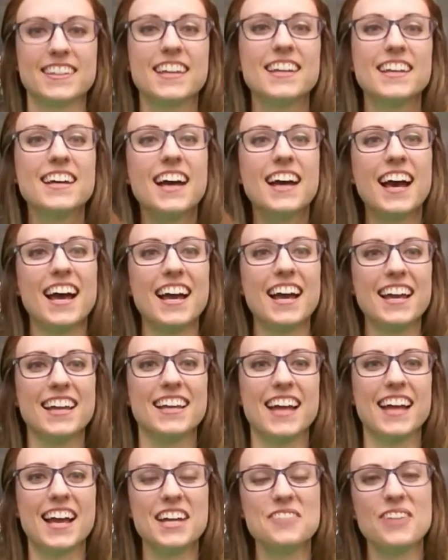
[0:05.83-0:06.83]

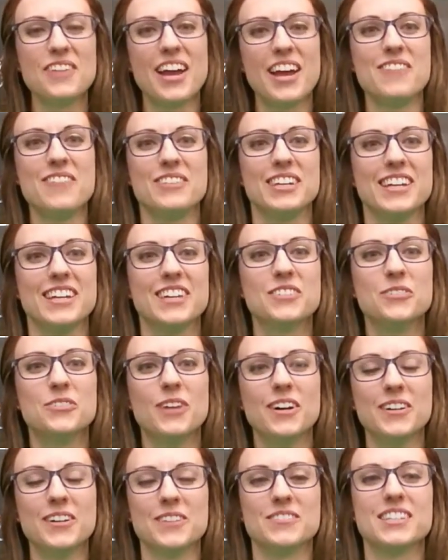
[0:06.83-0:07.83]
Hi, I'm Abby, and
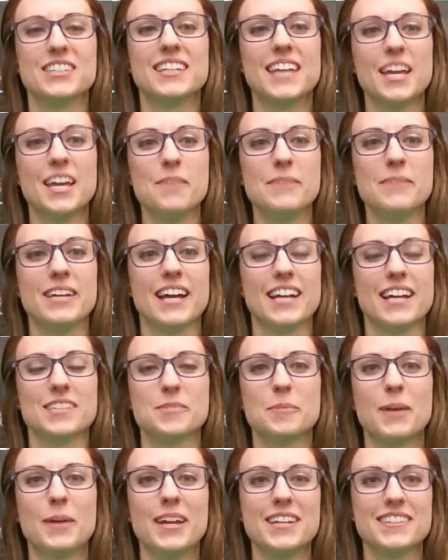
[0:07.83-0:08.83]
welcome to KBI's
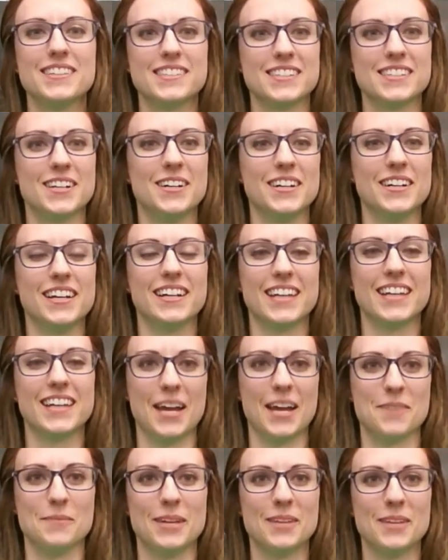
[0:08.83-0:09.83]
Play Your Song
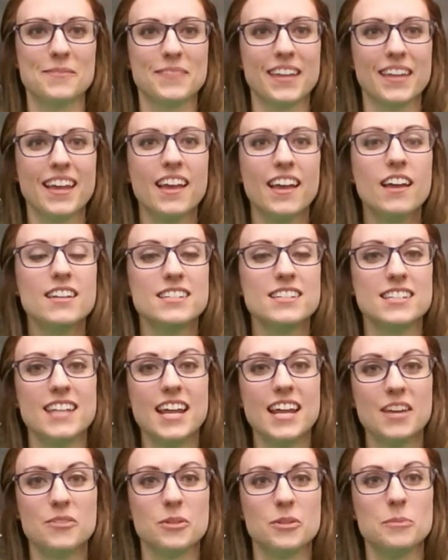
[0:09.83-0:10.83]
Academy.
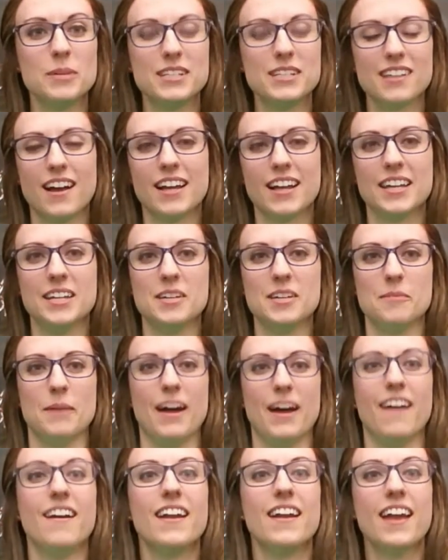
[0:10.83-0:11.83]
Today we'll be talking
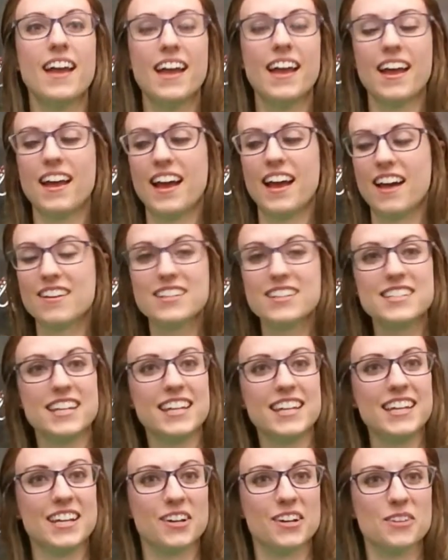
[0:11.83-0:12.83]
about how to
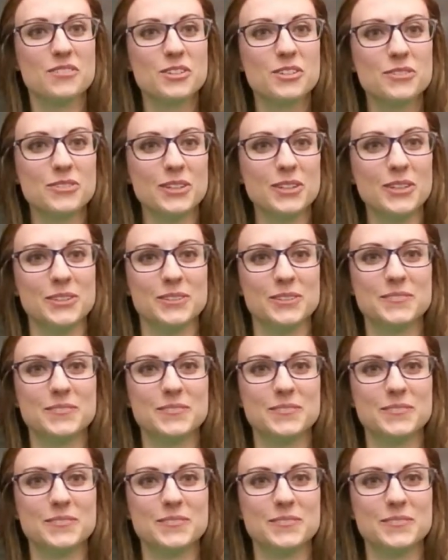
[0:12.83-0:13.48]
take care of your flute.